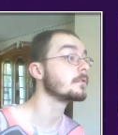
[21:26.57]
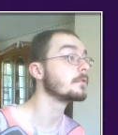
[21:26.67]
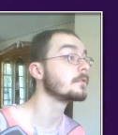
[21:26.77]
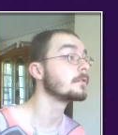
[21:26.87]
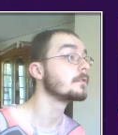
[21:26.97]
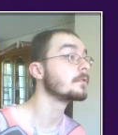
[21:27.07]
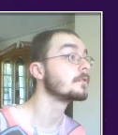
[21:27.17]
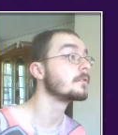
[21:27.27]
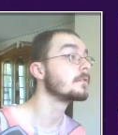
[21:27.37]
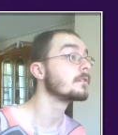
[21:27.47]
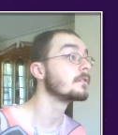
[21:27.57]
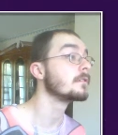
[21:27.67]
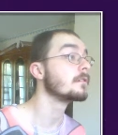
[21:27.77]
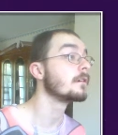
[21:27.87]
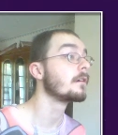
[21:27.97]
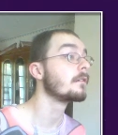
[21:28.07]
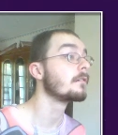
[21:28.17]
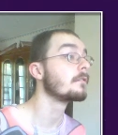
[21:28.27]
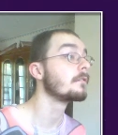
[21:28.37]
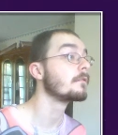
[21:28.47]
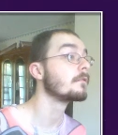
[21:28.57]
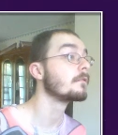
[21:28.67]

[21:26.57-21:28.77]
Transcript: (silence)